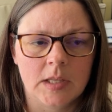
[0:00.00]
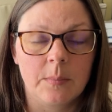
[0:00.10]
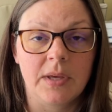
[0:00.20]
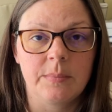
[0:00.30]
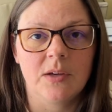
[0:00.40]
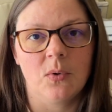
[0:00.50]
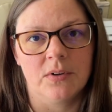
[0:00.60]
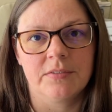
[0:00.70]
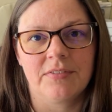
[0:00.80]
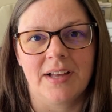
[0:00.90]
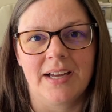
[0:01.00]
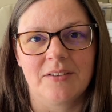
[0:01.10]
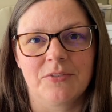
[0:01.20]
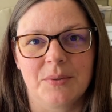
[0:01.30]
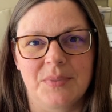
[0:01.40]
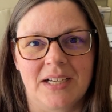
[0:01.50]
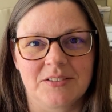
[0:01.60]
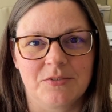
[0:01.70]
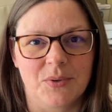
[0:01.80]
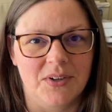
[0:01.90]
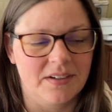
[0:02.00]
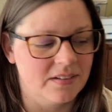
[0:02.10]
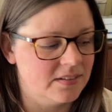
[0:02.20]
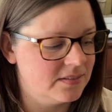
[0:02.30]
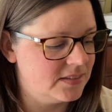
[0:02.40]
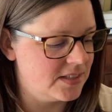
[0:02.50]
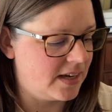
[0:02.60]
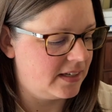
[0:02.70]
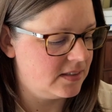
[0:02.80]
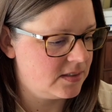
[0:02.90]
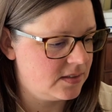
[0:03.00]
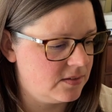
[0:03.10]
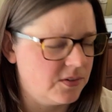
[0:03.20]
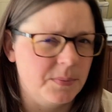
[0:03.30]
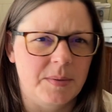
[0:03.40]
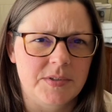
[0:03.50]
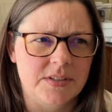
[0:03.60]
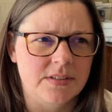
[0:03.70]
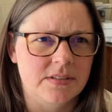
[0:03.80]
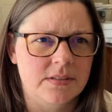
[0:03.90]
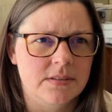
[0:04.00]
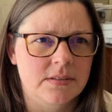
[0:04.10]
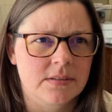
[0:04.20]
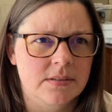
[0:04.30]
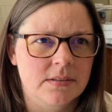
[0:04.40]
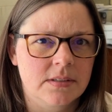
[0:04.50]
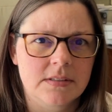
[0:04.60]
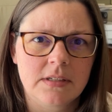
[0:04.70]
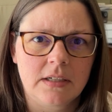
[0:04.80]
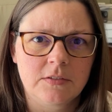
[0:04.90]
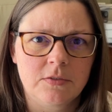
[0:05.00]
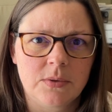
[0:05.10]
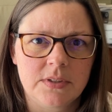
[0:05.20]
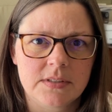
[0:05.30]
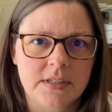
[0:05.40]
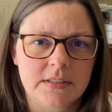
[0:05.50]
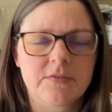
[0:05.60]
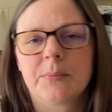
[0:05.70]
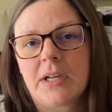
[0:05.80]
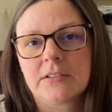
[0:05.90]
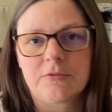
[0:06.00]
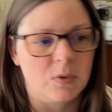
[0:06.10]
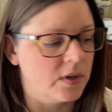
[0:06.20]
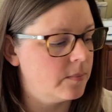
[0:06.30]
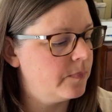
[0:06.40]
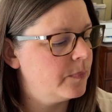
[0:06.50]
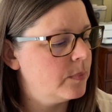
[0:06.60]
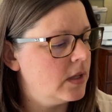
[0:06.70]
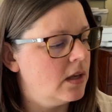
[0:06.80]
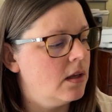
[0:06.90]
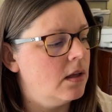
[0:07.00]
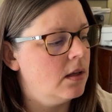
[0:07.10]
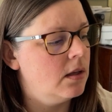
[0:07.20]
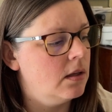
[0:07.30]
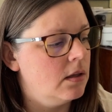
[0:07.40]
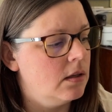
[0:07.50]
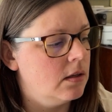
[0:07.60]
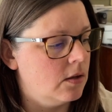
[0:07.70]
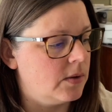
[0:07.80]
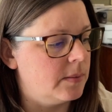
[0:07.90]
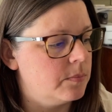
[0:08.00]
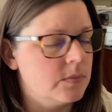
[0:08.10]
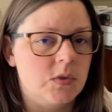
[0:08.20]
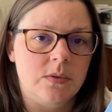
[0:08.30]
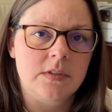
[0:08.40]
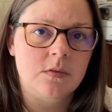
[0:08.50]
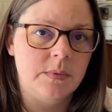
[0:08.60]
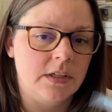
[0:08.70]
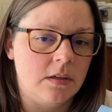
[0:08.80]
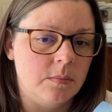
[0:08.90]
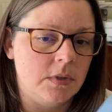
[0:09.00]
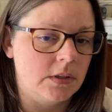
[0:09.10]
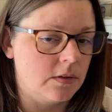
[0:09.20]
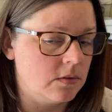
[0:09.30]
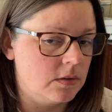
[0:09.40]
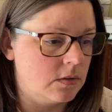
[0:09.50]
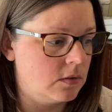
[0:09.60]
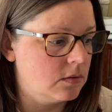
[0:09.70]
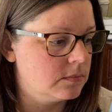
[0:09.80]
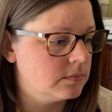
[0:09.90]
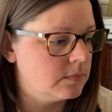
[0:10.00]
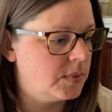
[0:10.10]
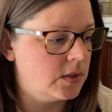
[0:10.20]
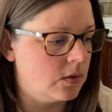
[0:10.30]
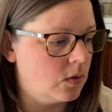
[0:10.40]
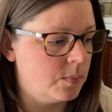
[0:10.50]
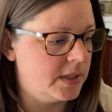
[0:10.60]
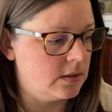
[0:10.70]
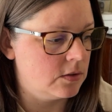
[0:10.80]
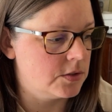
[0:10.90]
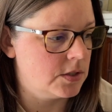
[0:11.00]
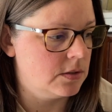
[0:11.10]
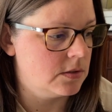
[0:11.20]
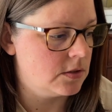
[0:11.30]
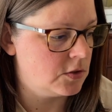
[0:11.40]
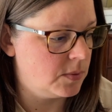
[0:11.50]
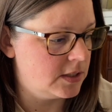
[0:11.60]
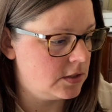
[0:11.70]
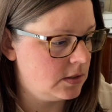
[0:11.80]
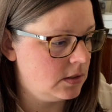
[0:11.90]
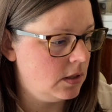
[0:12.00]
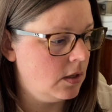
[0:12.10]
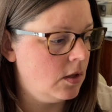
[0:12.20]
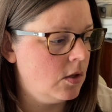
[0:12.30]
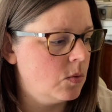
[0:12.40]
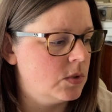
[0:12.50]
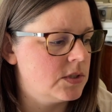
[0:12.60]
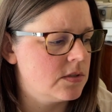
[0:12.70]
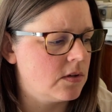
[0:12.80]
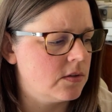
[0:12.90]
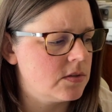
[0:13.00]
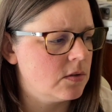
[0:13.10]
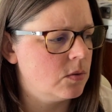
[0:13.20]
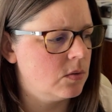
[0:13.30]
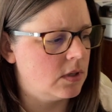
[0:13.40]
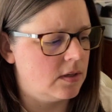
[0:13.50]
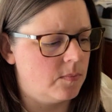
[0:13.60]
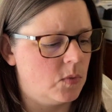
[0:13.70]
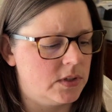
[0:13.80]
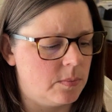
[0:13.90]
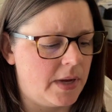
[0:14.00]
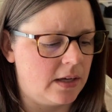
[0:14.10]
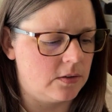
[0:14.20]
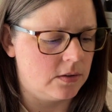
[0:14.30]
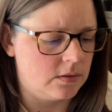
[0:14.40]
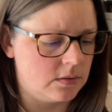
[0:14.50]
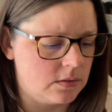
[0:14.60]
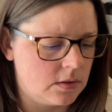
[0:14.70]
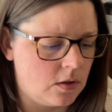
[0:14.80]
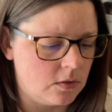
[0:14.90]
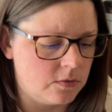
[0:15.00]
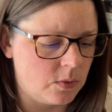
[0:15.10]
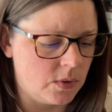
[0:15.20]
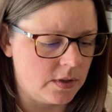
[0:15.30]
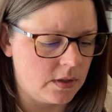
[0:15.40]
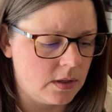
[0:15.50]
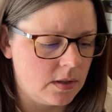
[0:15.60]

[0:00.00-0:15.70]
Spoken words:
Baby Horror Fly from Noctiflora Designs. Or maybe it's just, is it Noctiflora Designs? From Noctiflora. Okay, so this will become another little pillow pincushion situation, which is also what the pattern called for.